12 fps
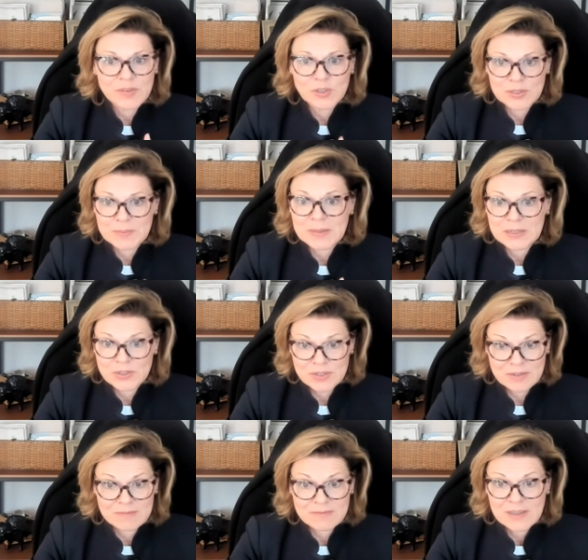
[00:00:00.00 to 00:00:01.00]
a good
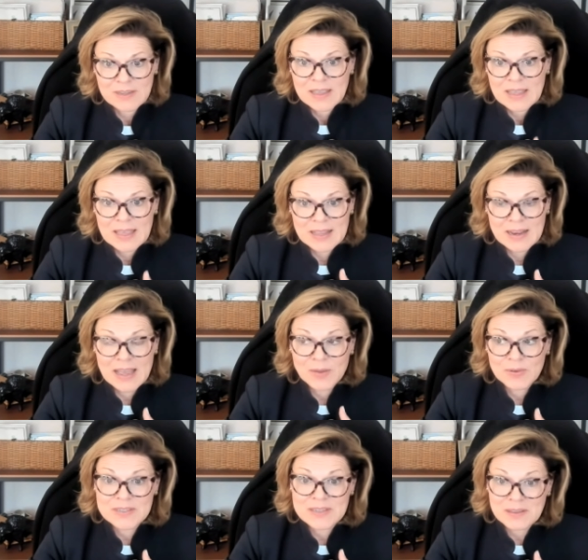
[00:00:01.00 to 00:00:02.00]
mentor. And I
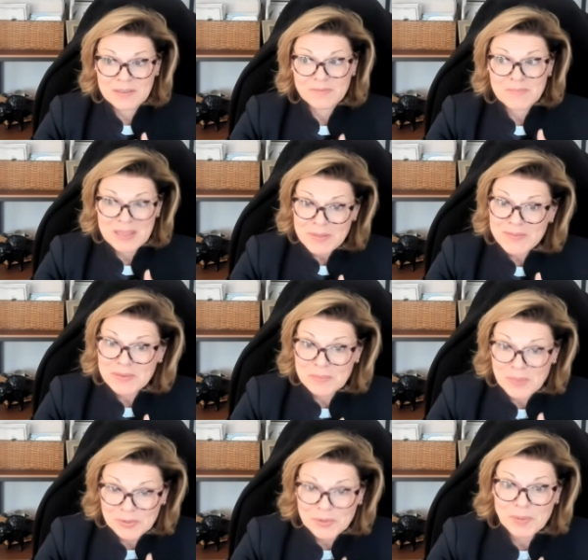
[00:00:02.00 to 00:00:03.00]
would say maybe even
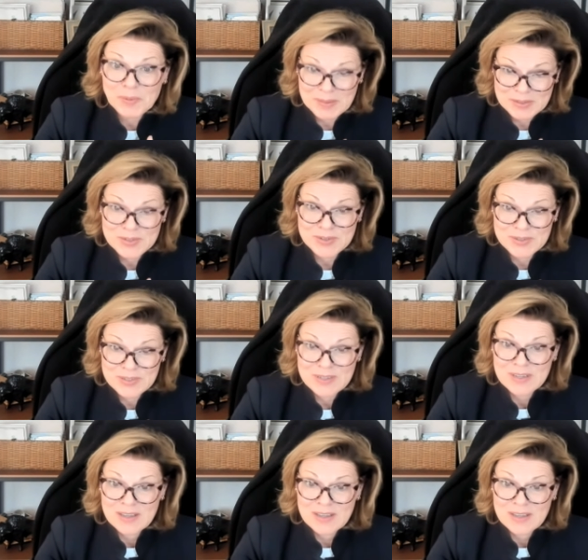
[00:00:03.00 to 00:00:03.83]
multiple mentors.